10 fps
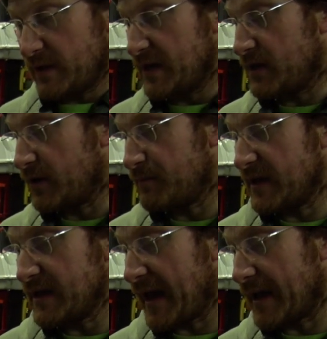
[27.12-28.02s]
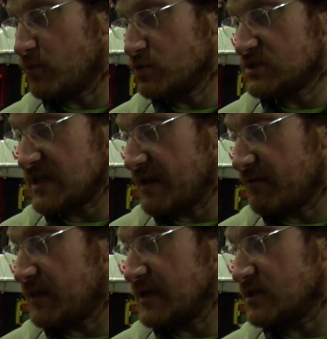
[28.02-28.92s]
with any kind of big animals, deer
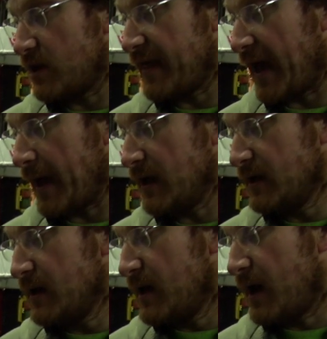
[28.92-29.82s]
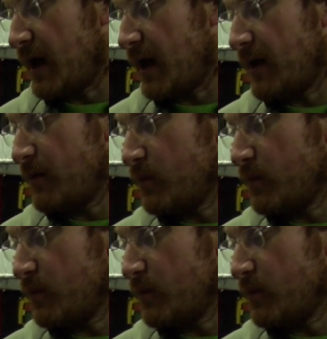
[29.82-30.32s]
and things like that. Uh,